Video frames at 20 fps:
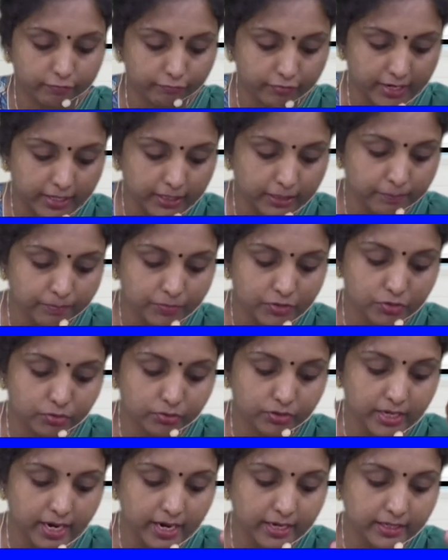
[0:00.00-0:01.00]
Fine.
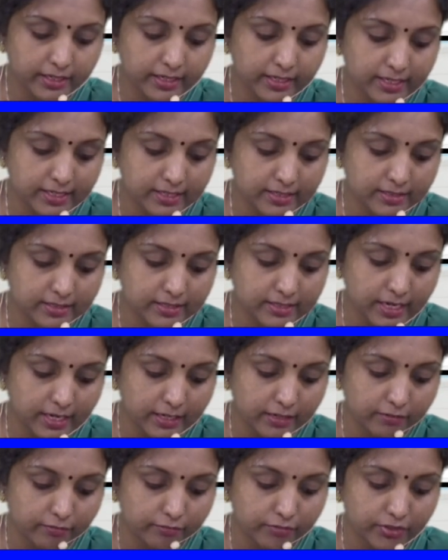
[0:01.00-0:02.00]
So that is
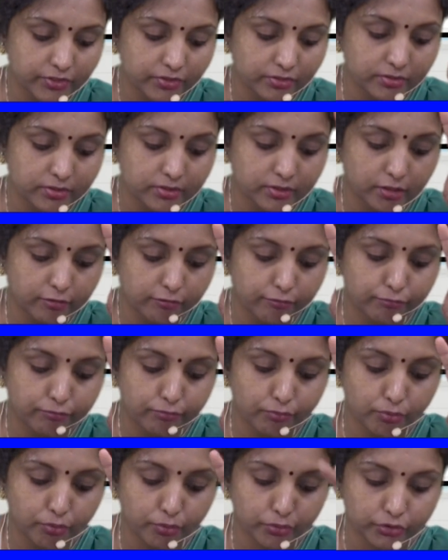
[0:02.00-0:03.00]
done with the
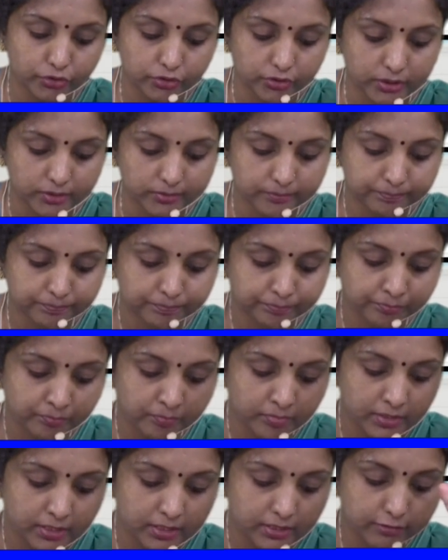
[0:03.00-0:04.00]
fourth.
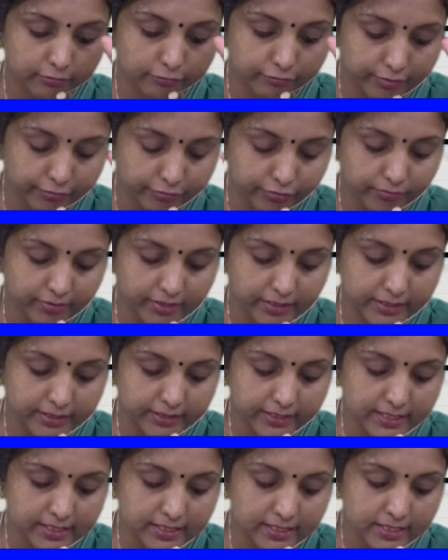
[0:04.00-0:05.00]
The fifth one
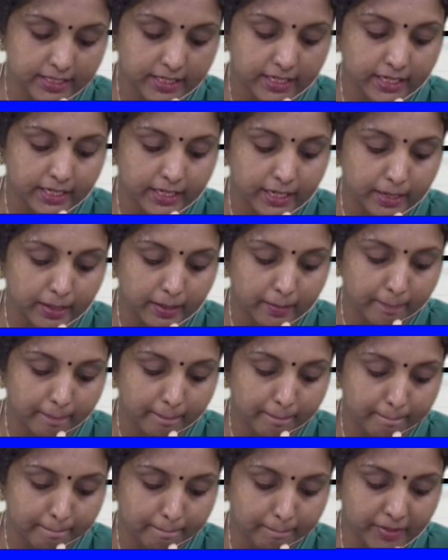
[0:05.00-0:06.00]
is
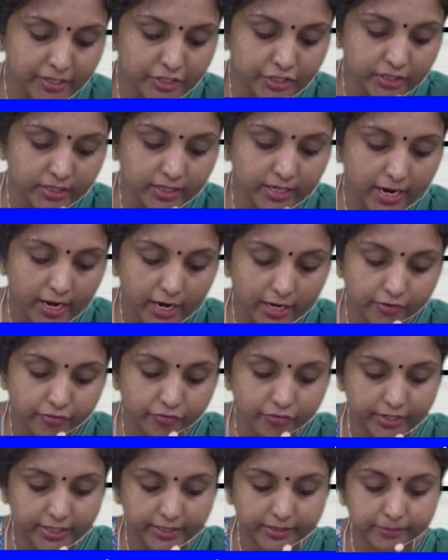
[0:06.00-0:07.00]
Mission
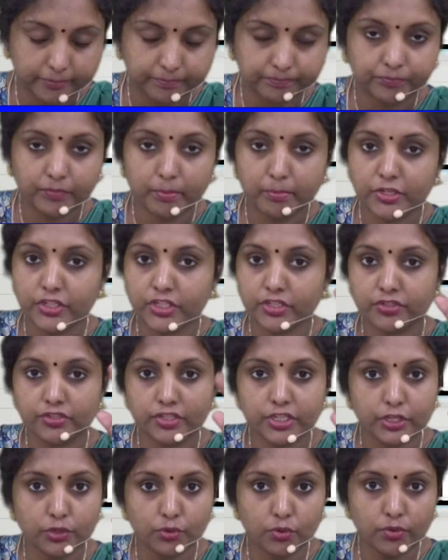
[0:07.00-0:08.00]
100. Mission
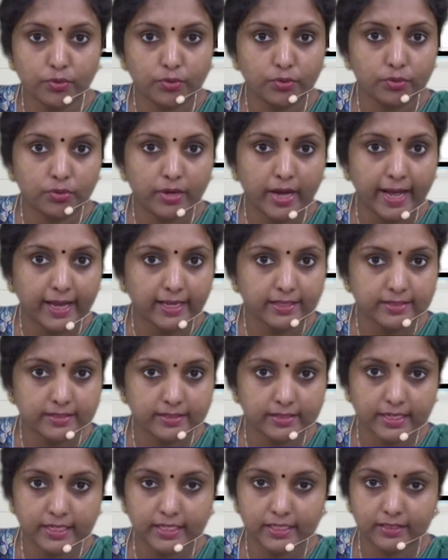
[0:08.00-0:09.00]
Zero
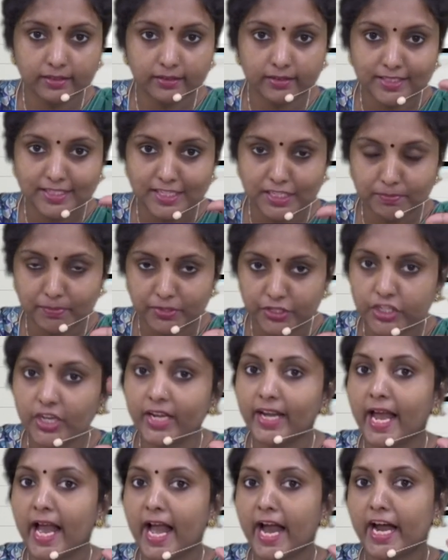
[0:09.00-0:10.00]
Accident. This is
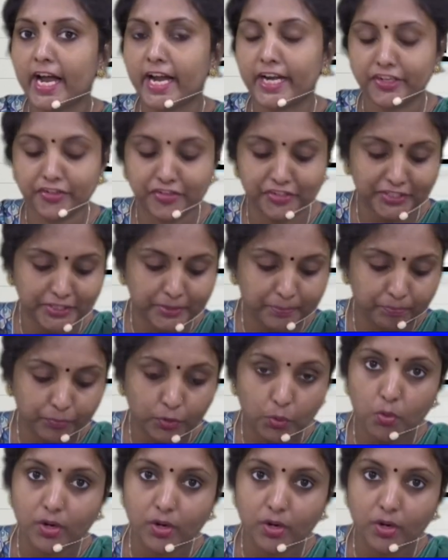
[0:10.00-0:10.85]
Mission 100.